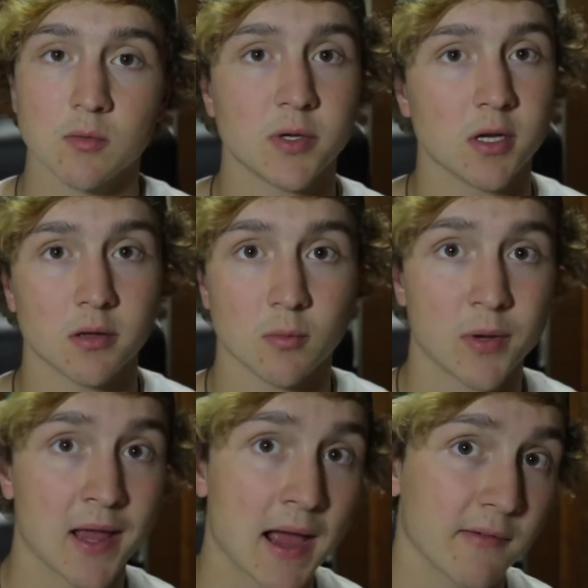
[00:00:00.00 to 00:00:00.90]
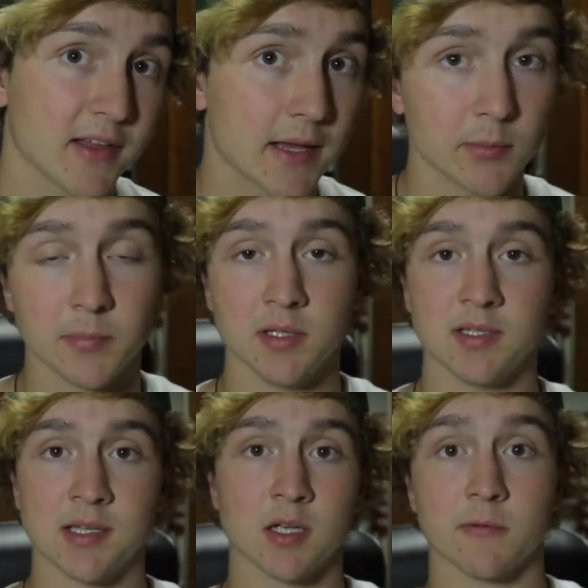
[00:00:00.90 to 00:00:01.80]
that we know that we have the
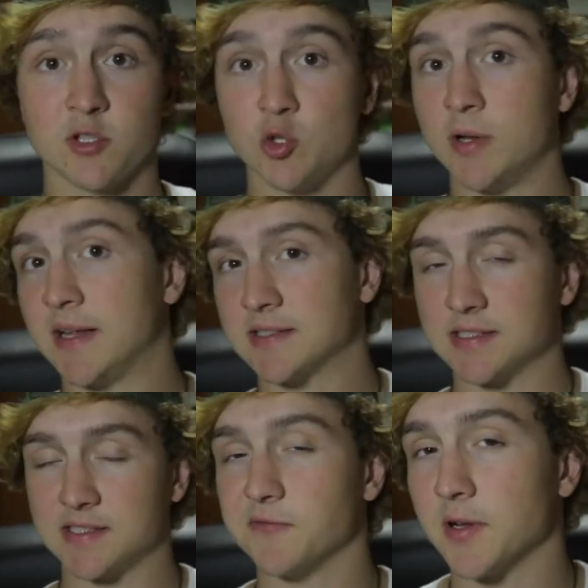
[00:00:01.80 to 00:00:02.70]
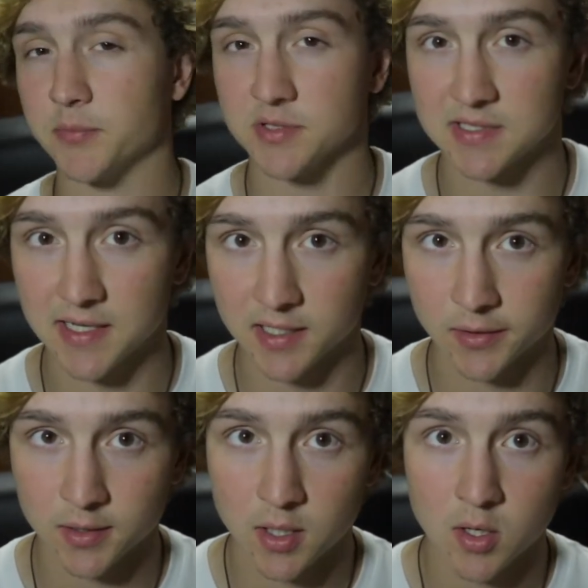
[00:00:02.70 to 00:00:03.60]
capability of shooting in 60 frames per second,